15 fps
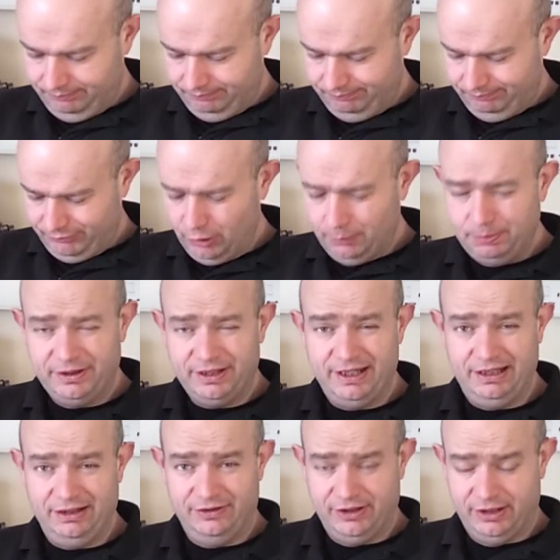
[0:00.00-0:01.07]
couple
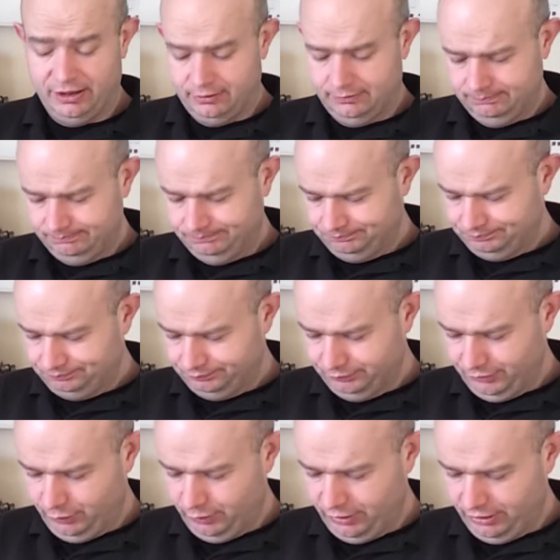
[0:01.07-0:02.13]
things here
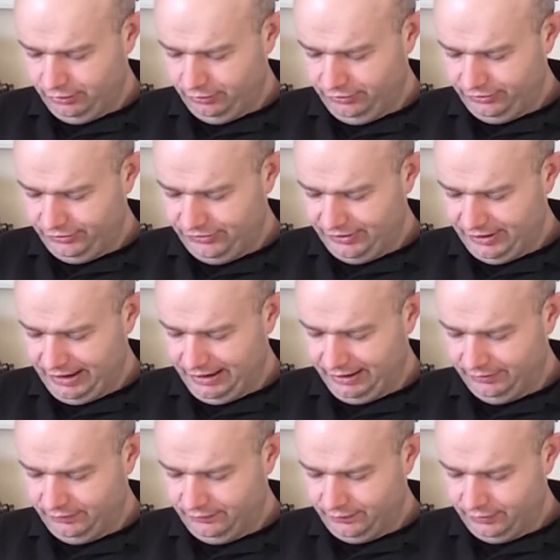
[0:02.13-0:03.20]
we got to
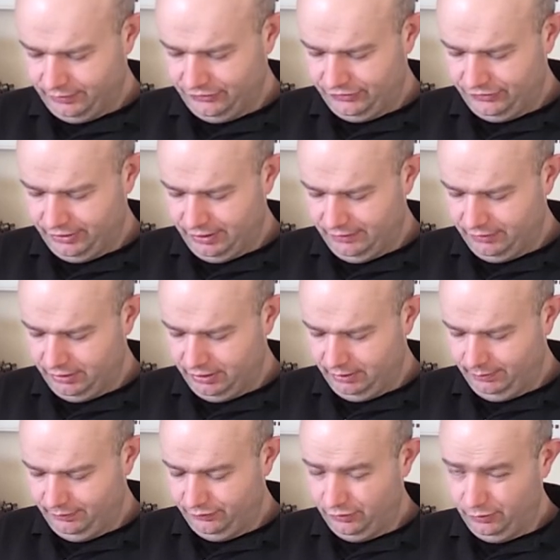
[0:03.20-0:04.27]
understand first of all,
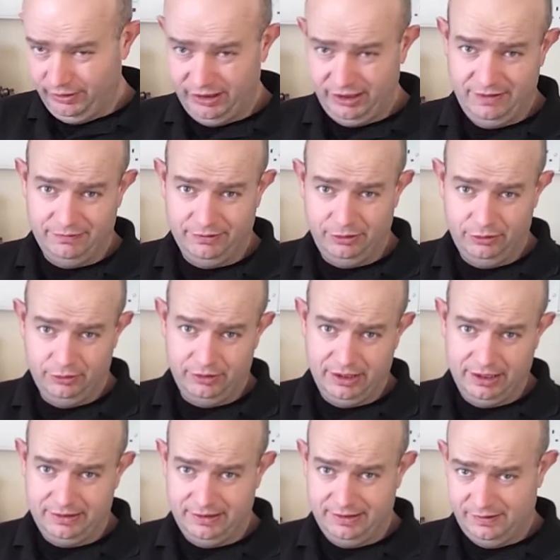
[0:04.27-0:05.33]
before we can even look
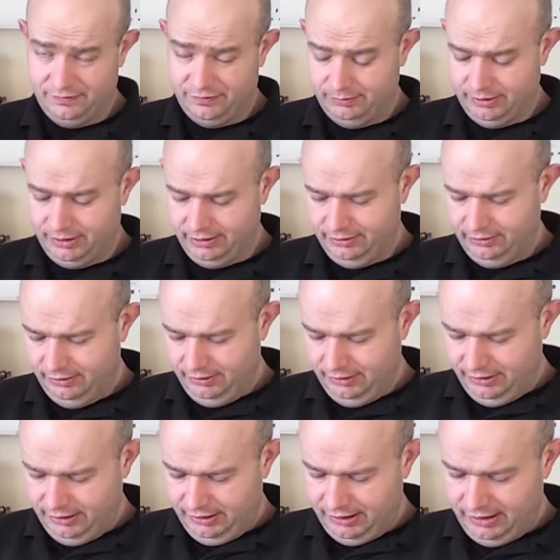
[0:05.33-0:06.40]
at this from a
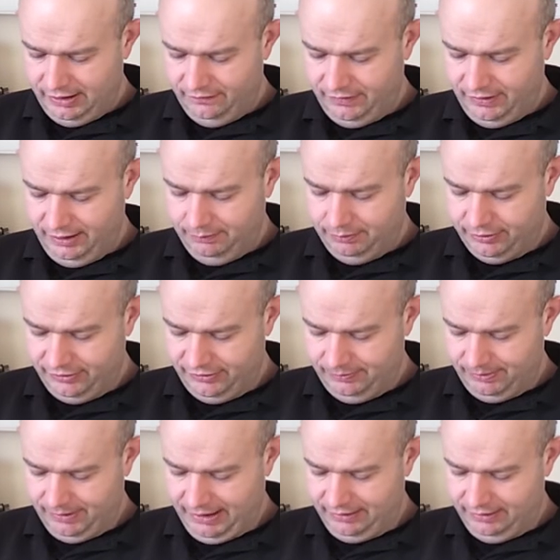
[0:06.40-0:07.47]
EV
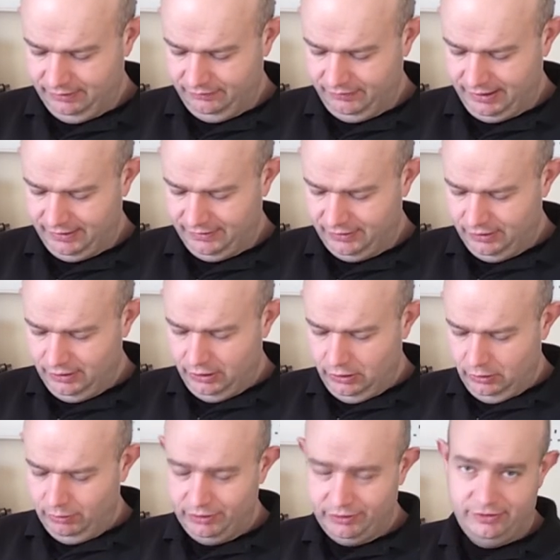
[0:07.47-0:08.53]
perspective, is
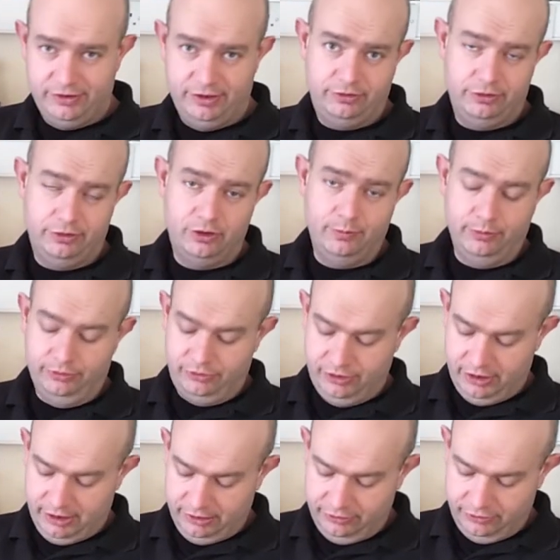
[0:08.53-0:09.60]
what does a
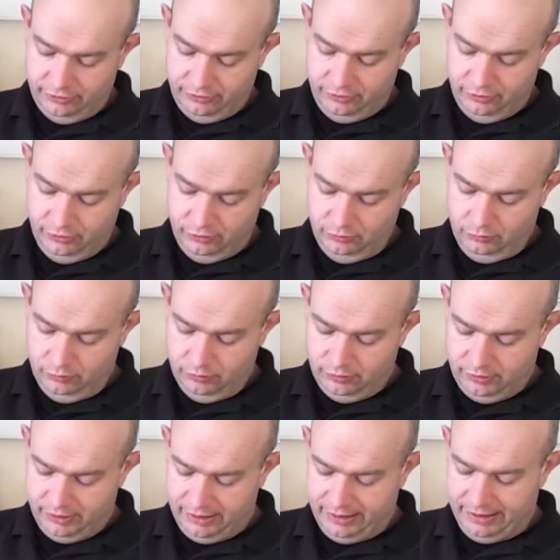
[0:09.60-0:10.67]
turbocharger do
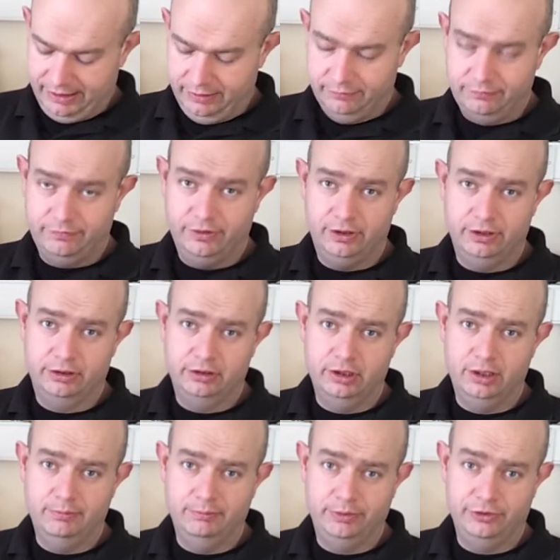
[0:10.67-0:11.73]
for a
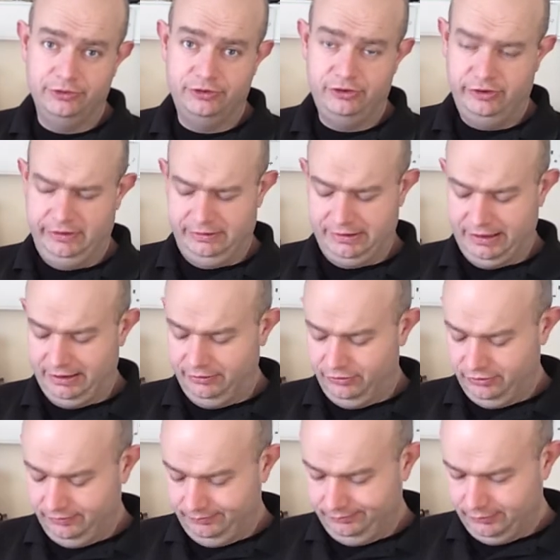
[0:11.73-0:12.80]
combustion
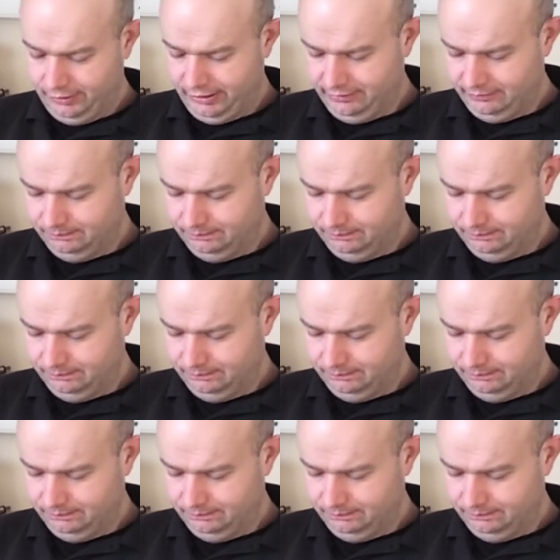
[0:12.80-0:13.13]
engine? Well,